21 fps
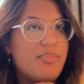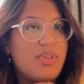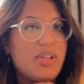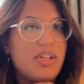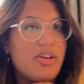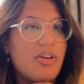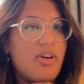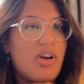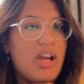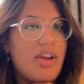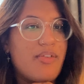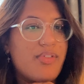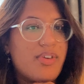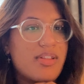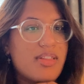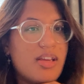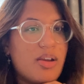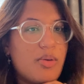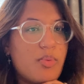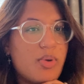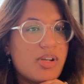we know
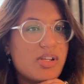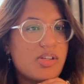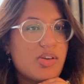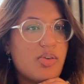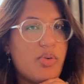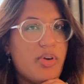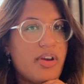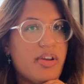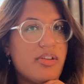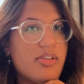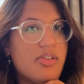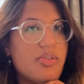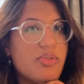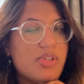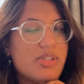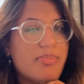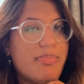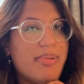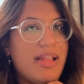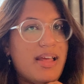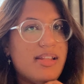everything works according to
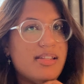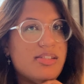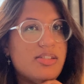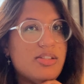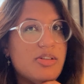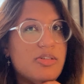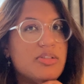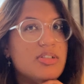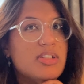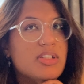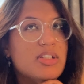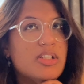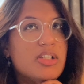his plan so